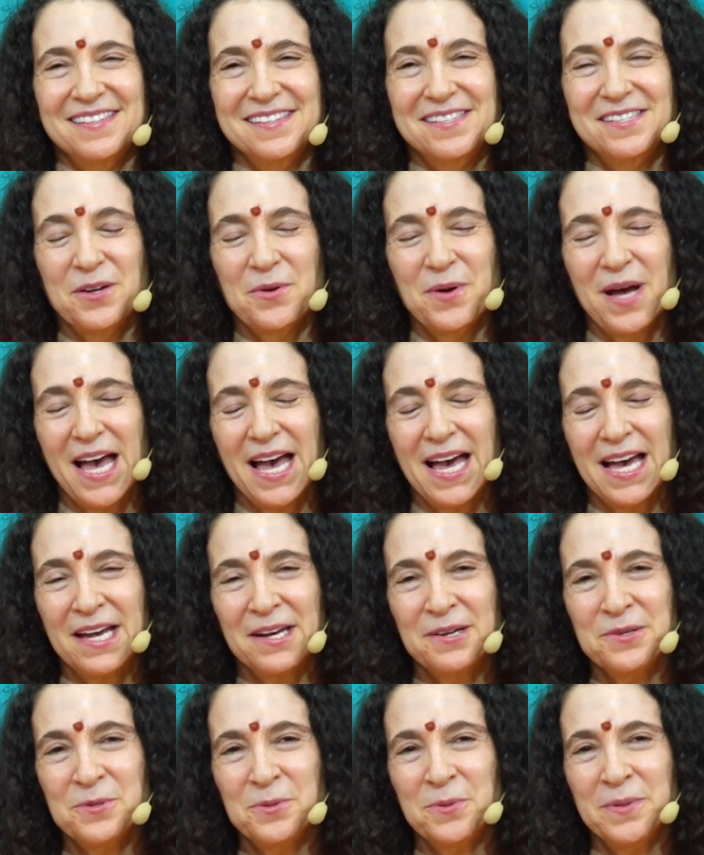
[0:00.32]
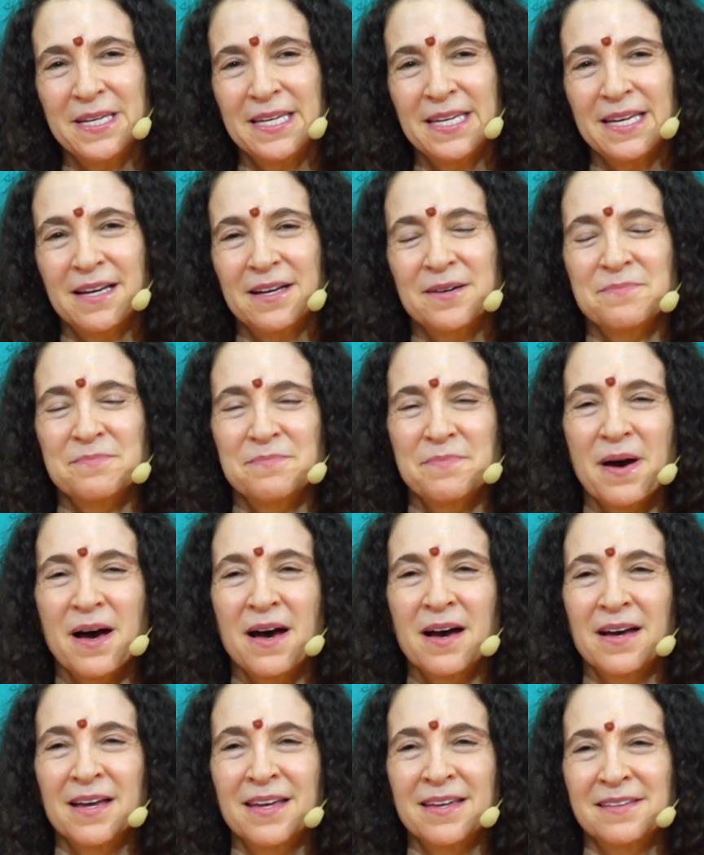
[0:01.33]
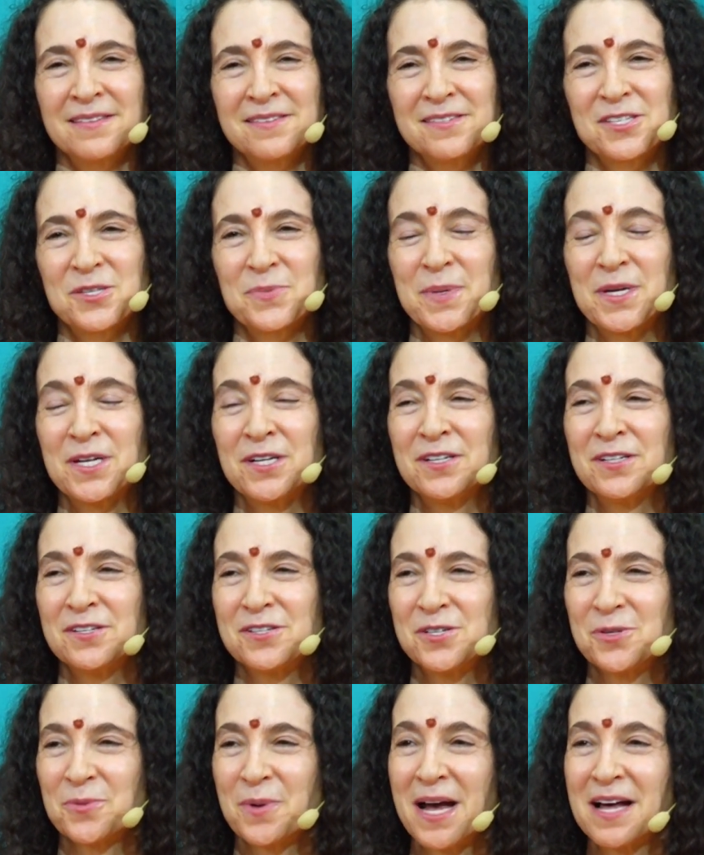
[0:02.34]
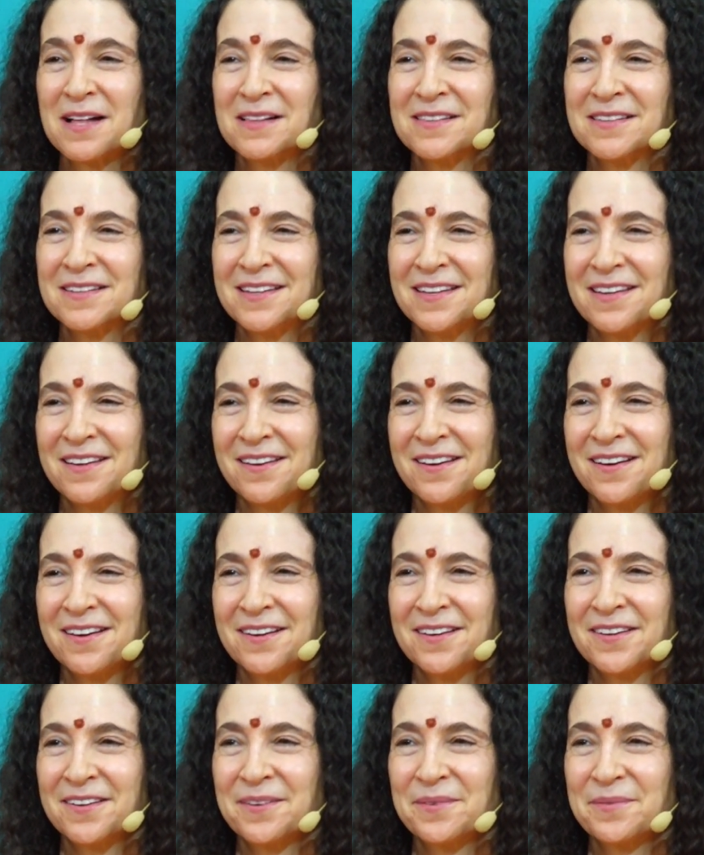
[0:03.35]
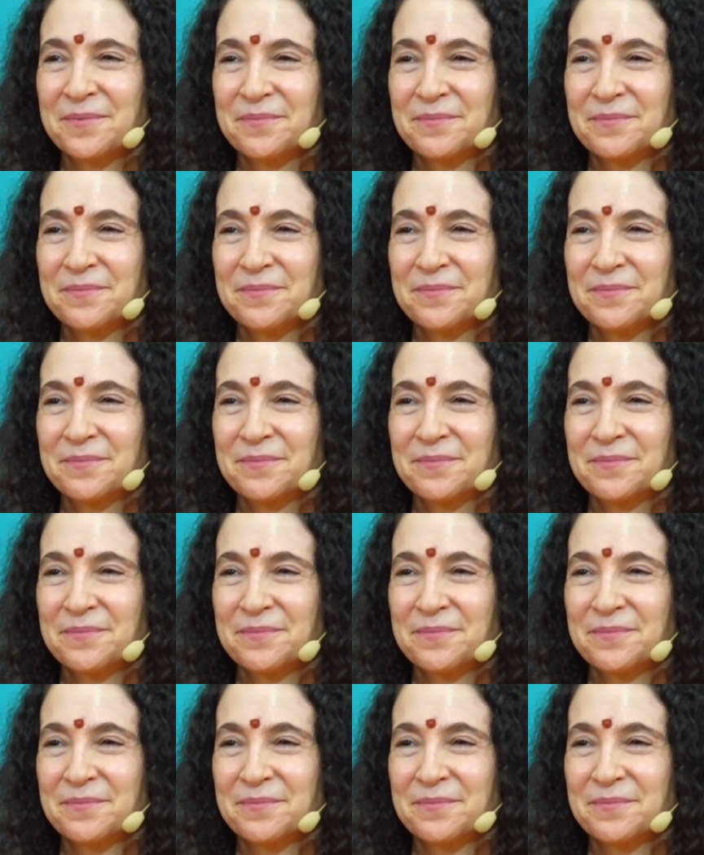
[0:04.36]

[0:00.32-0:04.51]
So how do we combine spirituality in our